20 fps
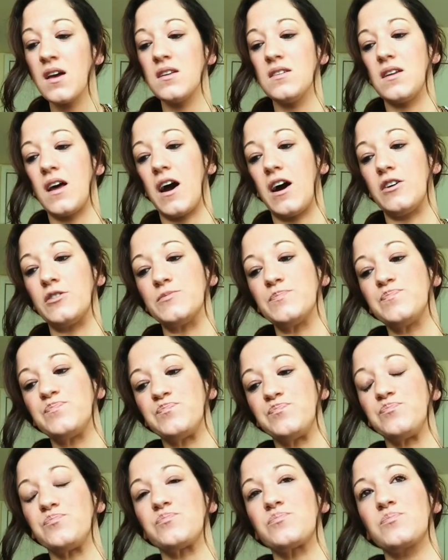Now,
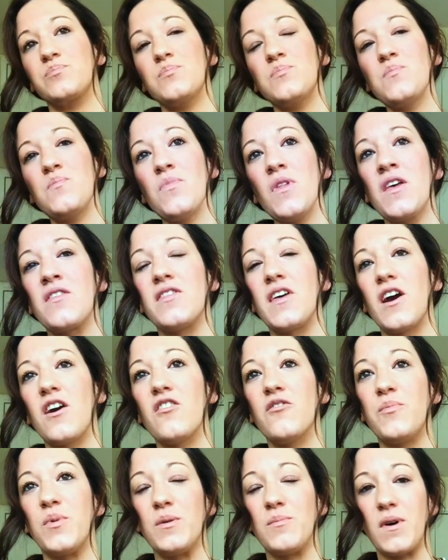there
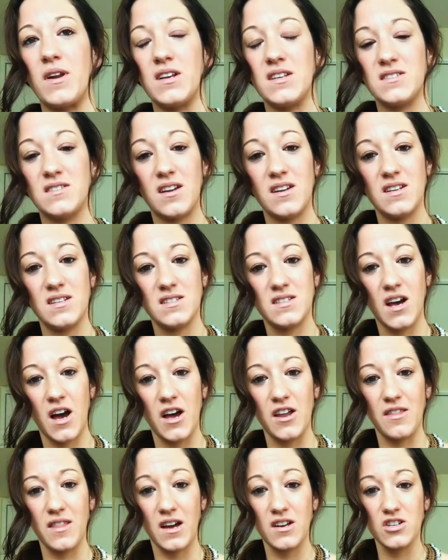have been many studies
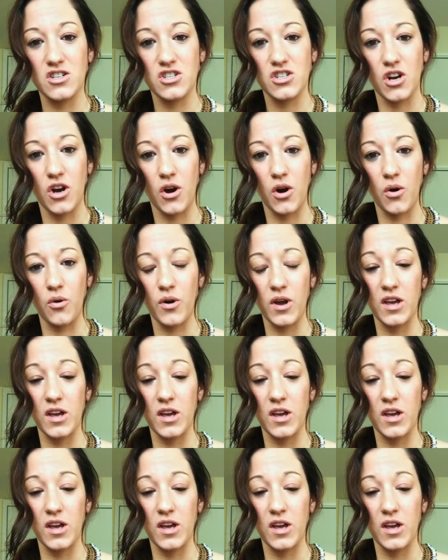done that show